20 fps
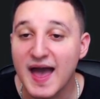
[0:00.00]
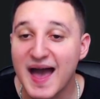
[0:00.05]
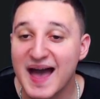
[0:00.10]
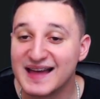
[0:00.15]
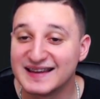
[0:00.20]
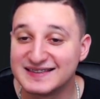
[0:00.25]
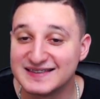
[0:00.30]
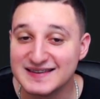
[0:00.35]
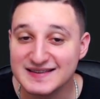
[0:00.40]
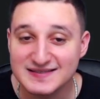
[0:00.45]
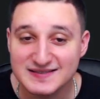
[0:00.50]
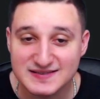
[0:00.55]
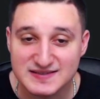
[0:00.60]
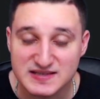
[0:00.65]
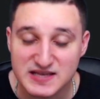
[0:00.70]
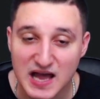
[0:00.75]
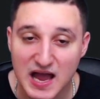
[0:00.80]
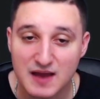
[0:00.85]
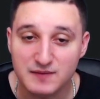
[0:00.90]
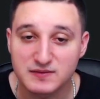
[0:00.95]
At
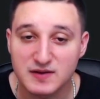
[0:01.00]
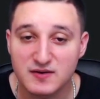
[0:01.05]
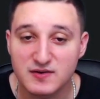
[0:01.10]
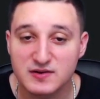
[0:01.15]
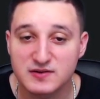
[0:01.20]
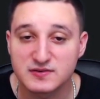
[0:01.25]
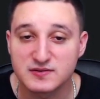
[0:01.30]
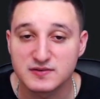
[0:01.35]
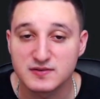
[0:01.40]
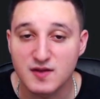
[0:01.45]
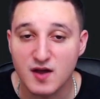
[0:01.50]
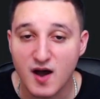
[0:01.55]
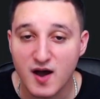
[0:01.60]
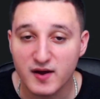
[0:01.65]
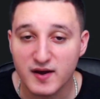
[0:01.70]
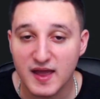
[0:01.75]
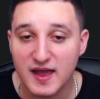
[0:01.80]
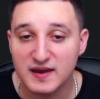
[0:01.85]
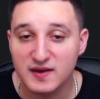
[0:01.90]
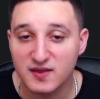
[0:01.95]
this time, there is
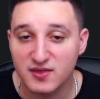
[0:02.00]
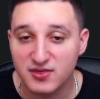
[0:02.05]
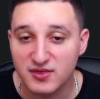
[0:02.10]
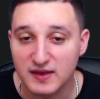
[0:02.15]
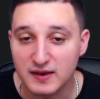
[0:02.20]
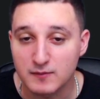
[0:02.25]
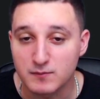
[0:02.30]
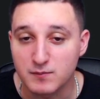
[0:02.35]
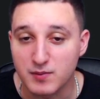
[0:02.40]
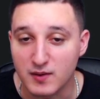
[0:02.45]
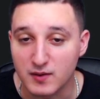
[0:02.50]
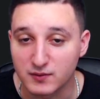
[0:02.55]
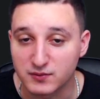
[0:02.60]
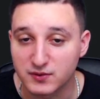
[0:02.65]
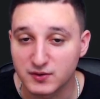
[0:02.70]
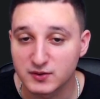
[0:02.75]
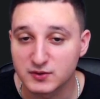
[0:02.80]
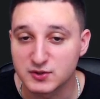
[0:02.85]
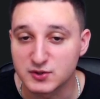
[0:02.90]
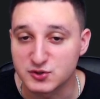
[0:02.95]
not anything
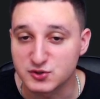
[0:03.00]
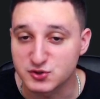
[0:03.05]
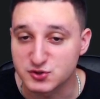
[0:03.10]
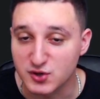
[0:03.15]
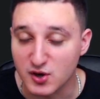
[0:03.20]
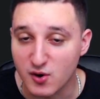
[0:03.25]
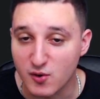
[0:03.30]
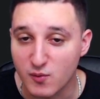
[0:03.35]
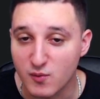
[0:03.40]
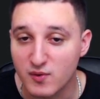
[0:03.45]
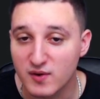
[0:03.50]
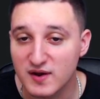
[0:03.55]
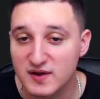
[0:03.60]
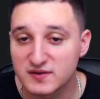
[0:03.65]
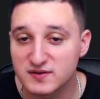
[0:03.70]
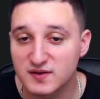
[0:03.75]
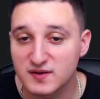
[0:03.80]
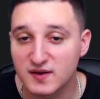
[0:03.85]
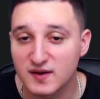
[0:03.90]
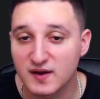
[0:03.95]
built to show.
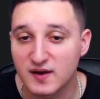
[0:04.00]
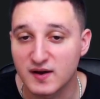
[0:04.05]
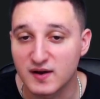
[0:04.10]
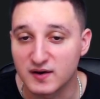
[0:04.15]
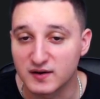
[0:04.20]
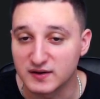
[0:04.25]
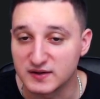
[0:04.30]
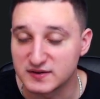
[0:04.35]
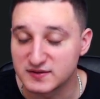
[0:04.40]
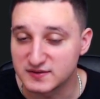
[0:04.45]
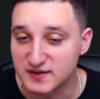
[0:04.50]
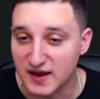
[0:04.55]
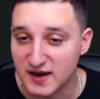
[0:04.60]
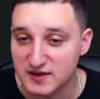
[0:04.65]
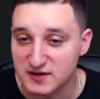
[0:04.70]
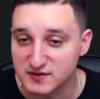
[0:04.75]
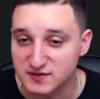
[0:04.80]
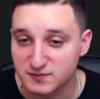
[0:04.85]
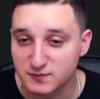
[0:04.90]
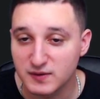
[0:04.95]
It's early
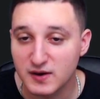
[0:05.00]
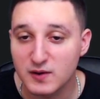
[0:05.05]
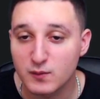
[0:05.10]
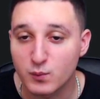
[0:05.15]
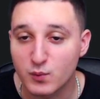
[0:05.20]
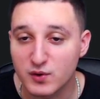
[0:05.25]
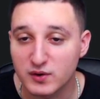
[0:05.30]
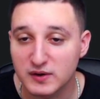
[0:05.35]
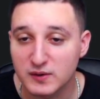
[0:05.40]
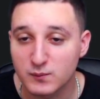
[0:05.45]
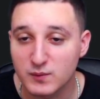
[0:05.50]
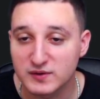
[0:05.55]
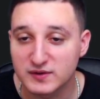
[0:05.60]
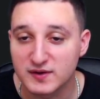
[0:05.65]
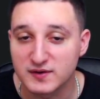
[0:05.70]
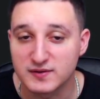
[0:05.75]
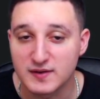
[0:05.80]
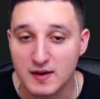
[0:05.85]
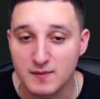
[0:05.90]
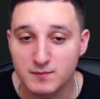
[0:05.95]
stages. We are working
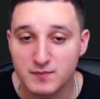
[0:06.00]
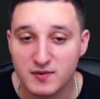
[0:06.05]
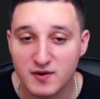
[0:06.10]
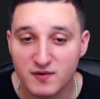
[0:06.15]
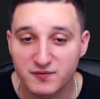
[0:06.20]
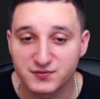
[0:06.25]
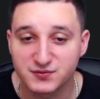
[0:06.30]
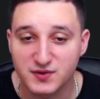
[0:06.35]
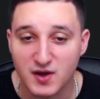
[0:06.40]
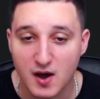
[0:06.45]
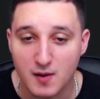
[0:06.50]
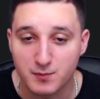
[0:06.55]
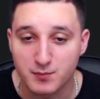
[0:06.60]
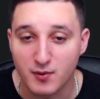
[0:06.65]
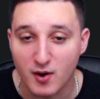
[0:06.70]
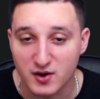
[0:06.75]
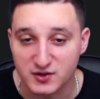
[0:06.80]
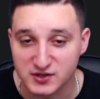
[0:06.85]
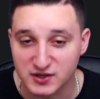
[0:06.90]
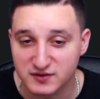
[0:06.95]
with a number of top
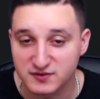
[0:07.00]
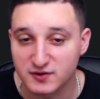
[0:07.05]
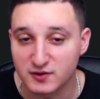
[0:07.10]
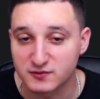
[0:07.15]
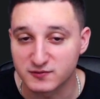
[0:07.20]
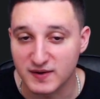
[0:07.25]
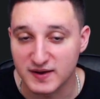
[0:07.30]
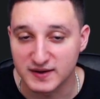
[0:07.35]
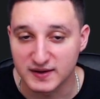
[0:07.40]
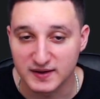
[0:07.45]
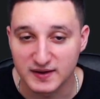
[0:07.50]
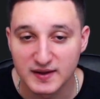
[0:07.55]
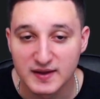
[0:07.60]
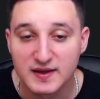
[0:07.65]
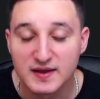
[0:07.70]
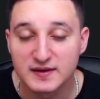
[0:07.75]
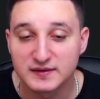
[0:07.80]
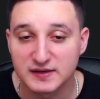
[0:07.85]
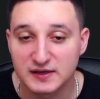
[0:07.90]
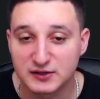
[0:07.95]
projects already.
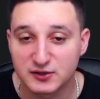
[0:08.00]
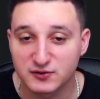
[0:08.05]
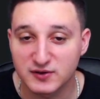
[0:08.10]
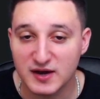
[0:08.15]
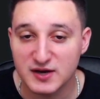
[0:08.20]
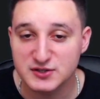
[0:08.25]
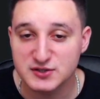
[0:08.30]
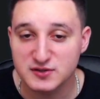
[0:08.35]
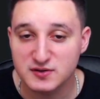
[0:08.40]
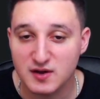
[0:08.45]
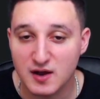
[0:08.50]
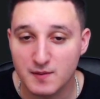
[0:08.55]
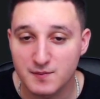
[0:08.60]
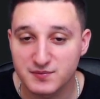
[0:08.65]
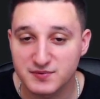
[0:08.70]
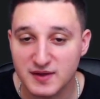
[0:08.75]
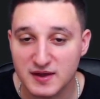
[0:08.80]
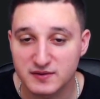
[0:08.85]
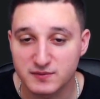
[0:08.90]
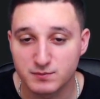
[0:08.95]
The integration
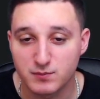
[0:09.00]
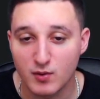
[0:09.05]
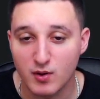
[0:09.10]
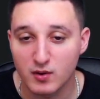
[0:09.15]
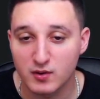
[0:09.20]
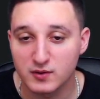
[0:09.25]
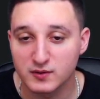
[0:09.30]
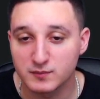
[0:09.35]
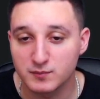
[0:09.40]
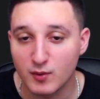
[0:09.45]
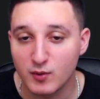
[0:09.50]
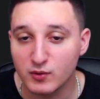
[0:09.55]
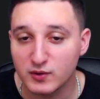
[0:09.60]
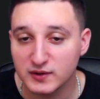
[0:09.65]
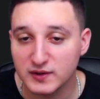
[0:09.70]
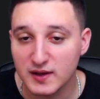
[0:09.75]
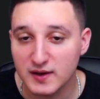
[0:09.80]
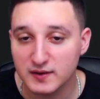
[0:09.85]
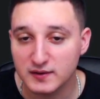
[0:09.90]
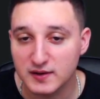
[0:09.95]
comes as
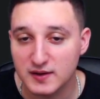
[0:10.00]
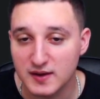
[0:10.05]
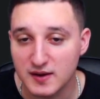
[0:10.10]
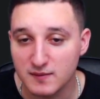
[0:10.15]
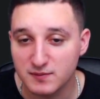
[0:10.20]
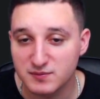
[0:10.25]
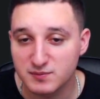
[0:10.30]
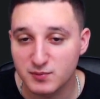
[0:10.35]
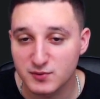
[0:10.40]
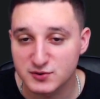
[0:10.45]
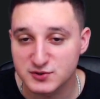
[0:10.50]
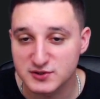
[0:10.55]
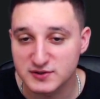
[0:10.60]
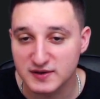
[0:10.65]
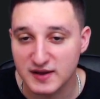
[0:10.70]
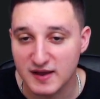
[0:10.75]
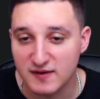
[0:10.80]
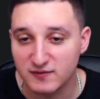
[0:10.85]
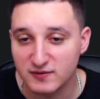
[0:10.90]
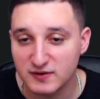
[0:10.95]
Polkadot keeps
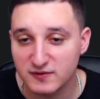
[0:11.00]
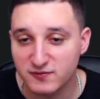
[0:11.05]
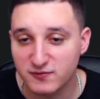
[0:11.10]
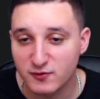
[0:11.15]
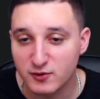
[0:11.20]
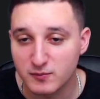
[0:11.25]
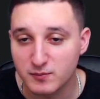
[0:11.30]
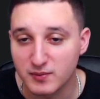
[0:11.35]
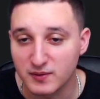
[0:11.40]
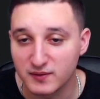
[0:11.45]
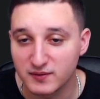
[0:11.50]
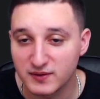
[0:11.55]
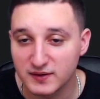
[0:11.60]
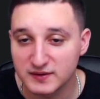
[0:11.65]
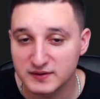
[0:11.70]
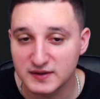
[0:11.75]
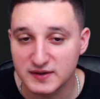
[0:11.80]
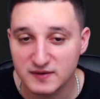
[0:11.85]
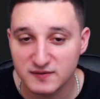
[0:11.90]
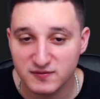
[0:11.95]
pushing heavily for
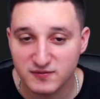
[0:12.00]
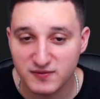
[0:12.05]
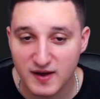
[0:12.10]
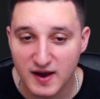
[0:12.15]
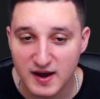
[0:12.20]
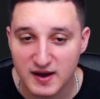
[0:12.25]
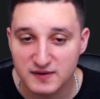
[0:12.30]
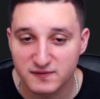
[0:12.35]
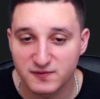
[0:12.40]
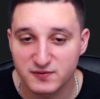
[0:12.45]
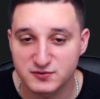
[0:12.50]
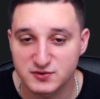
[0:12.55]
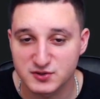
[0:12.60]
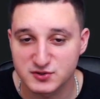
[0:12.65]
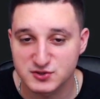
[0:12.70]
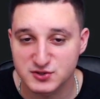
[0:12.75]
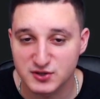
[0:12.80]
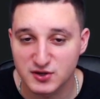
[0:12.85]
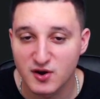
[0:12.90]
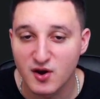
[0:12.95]
building DeFi
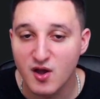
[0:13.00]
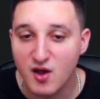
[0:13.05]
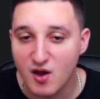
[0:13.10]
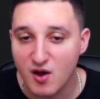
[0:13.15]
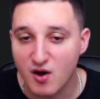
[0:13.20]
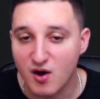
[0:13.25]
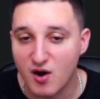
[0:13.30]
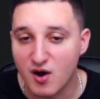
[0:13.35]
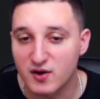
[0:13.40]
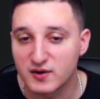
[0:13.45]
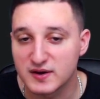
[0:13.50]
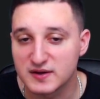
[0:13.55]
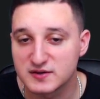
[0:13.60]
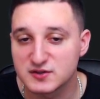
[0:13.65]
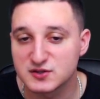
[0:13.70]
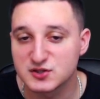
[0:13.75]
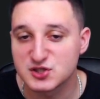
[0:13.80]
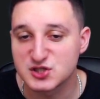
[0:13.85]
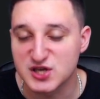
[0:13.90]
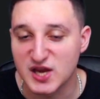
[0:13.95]
infrastructure on
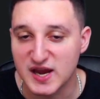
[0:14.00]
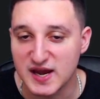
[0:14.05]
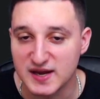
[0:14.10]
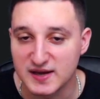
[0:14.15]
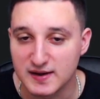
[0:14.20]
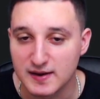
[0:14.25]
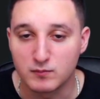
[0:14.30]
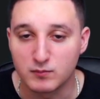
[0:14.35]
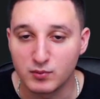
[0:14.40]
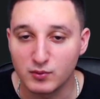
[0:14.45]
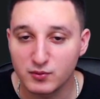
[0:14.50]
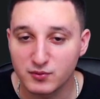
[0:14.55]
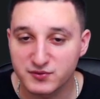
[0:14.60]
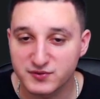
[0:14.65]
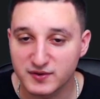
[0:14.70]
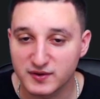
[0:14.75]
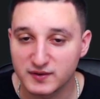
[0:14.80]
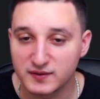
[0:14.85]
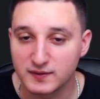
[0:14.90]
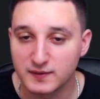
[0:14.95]
its chain.
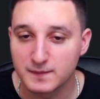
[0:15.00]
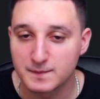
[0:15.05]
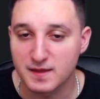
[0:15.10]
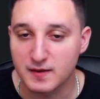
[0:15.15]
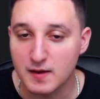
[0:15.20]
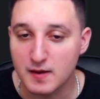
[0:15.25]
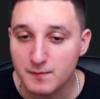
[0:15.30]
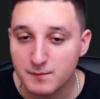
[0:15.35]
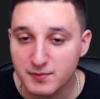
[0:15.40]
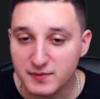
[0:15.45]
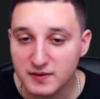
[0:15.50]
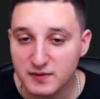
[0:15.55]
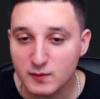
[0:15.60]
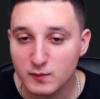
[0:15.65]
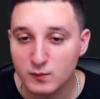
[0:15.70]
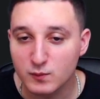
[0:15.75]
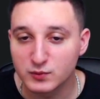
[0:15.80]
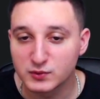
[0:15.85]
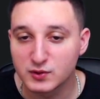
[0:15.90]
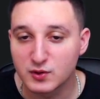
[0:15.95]
Bluzelle, the company,
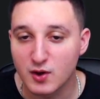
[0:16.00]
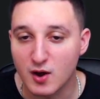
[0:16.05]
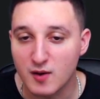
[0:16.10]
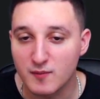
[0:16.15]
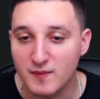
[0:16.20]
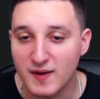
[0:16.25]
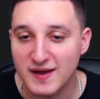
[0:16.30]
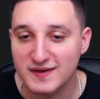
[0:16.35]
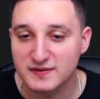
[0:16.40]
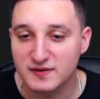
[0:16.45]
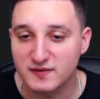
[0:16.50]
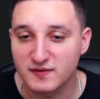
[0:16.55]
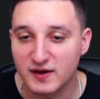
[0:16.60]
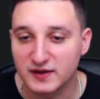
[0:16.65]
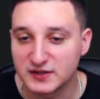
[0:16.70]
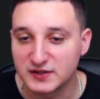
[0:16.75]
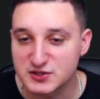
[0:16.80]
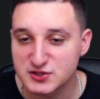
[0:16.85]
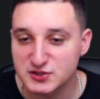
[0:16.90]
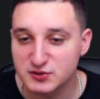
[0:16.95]
would come as an
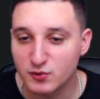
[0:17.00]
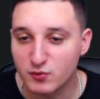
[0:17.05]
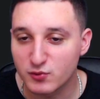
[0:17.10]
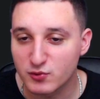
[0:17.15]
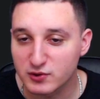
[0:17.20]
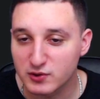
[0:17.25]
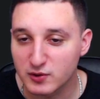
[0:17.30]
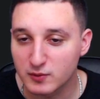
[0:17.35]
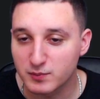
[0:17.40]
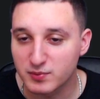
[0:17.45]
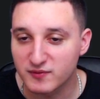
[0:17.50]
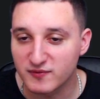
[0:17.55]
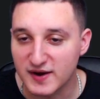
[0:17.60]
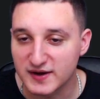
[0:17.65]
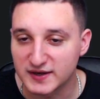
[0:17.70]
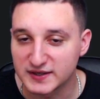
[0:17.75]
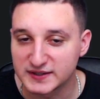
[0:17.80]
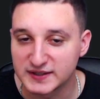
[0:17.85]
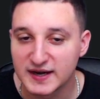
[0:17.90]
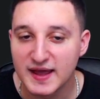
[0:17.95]
additional Oracle
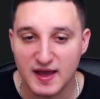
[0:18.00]
provider,